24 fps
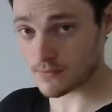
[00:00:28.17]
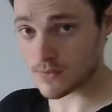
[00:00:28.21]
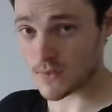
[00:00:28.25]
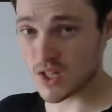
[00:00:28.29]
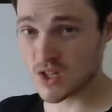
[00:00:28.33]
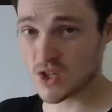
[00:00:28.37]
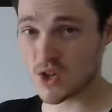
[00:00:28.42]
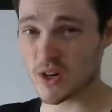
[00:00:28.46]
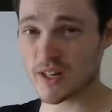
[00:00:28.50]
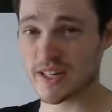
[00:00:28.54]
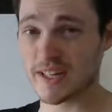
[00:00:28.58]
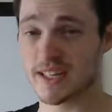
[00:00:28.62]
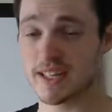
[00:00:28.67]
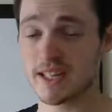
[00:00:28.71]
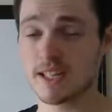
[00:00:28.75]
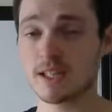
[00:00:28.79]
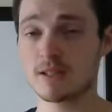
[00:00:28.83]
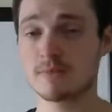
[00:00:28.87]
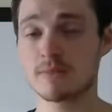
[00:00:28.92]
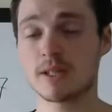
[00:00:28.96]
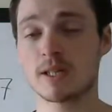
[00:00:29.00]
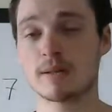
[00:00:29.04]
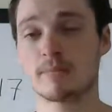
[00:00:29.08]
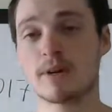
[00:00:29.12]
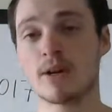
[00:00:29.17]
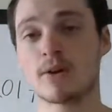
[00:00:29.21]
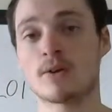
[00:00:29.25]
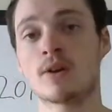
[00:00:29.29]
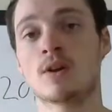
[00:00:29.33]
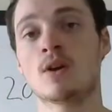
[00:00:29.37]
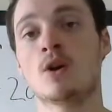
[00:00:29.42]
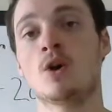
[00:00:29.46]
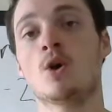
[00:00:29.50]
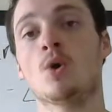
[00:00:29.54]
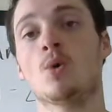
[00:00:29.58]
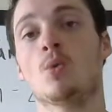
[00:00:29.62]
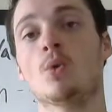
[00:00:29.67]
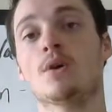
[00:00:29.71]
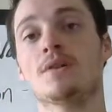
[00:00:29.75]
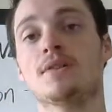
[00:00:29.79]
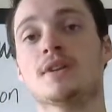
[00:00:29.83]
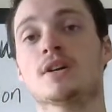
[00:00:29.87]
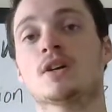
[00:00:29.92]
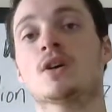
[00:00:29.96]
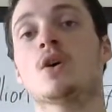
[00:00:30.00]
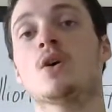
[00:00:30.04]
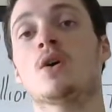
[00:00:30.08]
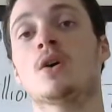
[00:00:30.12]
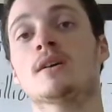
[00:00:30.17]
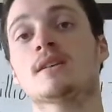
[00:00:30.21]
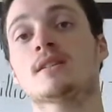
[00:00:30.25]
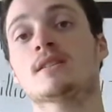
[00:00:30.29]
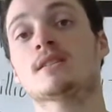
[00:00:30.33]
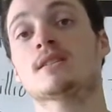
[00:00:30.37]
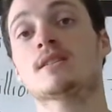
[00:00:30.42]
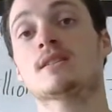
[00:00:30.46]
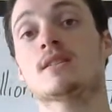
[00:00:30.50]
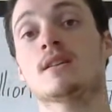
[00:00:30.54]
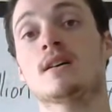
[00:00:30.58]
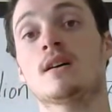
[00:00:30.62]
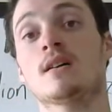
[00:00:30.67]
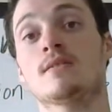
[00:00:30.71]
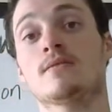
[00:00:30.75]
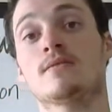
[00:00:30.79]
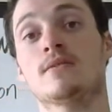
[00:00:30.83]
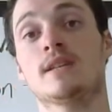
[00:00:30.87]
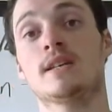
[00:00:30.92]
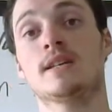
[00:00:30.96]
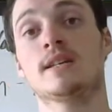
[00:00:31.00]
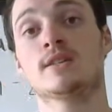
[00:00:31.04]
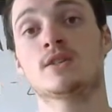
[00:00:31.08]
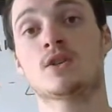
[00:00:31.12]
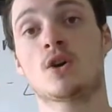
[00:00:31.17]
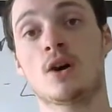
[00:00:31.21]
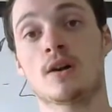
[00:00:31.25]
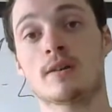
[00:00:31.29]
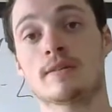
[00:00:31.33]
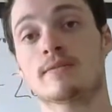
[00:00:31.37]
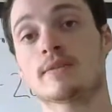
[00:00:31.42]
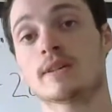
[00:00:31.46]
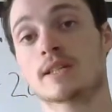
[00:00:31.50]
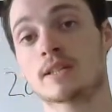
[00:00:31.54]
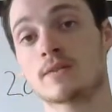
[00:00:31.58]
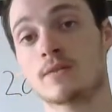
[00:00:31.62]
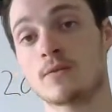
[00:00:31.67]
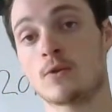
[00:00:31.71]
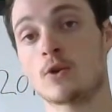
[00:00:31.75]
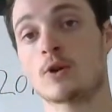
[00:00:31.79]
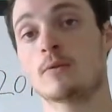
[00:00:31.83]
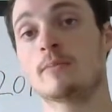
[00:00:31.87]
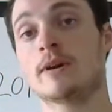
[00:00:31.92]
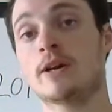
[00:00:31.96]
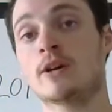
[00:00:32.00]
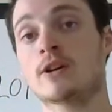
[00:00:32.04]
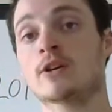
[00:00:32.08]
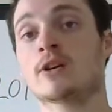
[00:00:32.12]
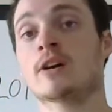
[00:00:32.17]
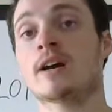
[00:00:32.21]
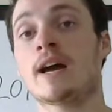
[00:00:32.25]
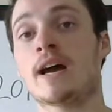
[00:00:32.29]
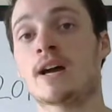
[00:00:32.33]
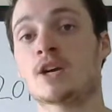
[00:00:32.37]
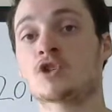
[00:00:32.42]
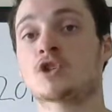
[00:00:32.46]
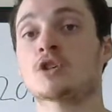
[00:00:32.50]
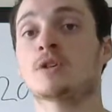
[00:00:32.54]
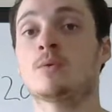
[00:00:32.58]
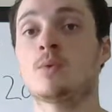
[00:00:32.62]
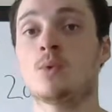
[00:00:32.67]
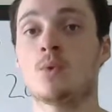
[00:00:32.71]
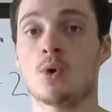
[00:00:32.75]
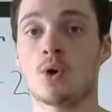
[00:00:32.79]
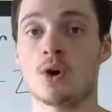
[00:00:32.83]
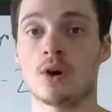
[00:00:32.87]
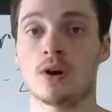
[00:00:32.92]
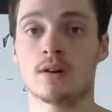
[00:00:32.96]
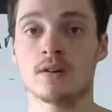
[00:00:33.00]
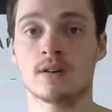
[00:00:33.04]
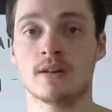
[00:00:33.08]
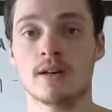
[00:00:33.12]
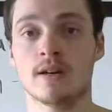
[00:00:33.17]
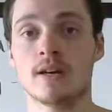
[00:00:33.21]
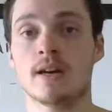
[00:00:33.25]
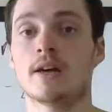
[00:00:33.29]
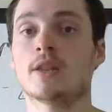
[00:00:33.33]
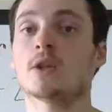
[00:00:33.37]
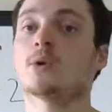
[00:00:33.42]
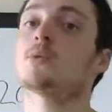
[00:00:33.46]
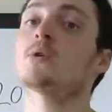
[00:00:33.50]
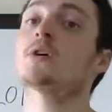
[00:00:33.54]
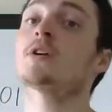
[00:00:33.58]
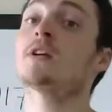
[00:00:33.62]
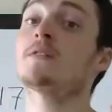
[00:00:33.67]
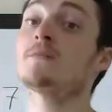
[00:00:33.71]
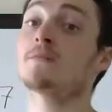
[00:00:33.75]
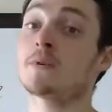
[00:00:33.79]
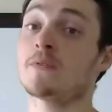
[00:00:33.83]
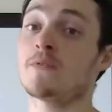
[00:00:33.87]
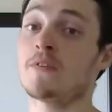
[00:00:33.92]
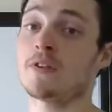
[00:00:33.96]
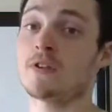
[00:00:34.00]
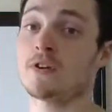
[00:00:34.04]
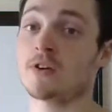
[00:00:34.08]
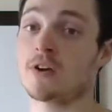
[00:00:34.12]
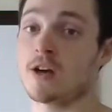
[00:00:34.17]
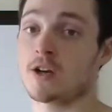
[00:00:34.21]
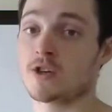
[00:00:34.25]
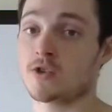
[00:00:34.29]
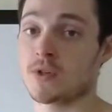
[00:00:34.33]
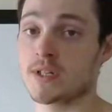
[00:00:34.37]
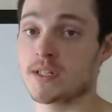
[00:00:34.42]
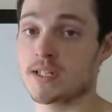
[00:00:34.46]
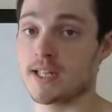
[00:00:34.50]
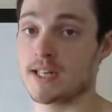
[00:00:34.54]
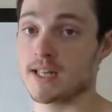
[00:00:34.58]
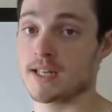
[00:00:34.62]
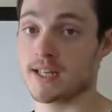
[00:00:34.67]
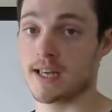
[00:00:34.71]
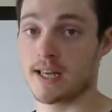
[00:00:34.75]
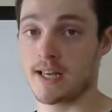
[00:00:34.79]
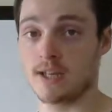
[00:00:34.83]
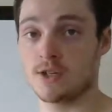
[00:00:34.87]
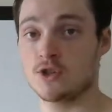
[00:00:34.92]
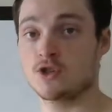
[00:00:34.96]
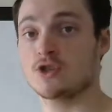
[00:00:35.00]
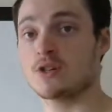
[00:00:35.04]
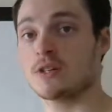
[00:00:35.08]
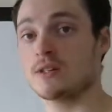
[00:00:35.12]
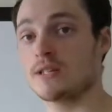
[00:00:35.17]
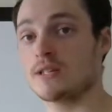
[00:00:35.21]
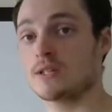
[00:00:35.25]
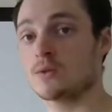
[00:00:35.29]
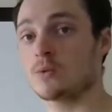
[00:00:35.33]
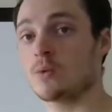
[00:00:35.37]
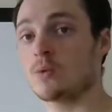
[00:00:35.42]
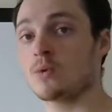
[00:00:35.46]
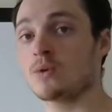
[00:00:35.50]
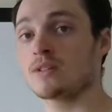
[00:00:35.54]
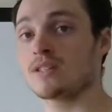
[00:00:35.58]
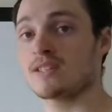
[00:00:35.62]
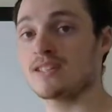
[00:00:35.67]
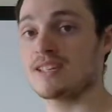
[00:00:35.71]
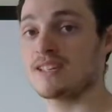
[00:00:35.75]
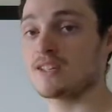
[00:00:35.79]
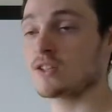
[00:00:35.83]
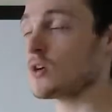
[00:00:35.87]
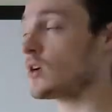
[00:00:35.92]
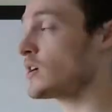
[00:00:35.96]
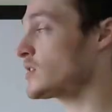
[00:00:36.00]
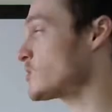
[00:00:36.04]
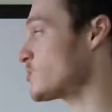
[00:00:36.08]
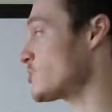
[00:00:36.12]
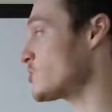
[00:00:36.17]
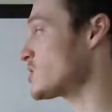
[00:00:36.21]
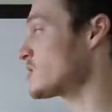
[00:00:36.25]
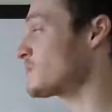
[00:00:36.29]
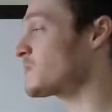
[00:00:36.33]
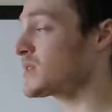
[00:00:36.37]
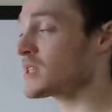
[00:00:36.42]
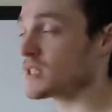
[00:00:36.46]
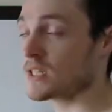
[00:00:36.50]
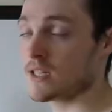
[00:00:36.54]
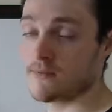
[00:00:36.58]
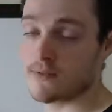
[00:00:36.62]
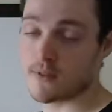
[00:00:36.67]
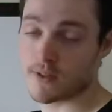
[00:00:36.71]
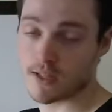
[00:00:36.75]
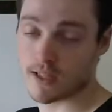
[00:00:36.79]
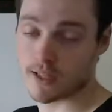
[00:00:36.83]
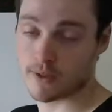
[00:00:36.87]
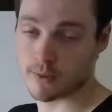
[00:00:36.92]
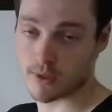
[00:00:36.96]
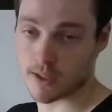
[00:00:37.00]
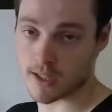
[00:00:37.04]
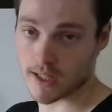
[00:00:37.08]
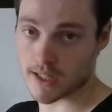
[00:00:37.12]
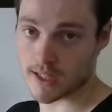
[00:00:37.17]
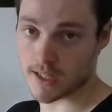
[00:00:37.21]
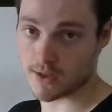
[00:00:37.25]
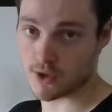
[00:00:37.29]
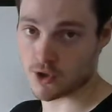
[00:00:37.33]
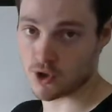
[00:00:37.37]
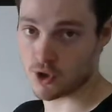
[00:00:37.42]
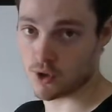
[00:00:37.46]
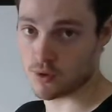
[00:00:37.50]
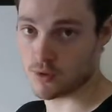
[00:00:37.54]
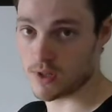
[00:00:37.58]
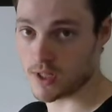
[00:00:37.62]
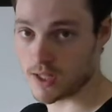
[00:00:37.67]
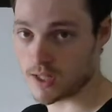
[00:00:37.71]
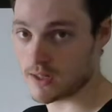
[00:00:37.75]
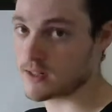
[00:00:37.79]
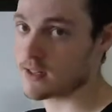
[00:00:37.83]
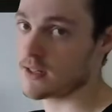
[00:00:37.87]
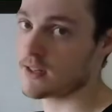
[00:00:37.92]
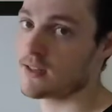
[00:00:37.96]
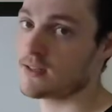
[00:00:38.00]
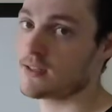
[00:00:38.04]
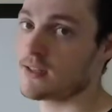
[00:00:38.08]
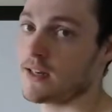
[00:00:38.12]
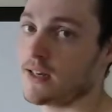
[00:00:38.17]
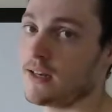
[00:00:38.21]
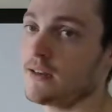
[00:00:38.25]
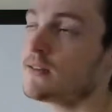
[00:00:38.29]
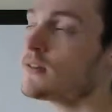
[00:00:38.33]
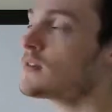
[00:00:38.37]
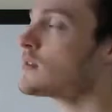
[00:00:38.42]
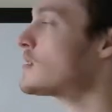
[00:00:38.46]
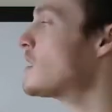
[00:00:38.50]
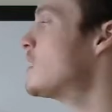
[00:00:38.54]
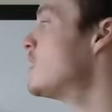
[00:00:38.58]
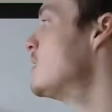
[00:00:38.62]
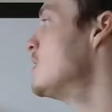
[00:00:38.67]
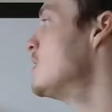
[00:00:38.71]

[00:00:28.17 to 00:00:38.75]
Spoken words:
talking a little bit about what the costs of these conflicts for America actually were. And there were a number of other countries that engaged in these wars, and these costs are specifically related to the United States.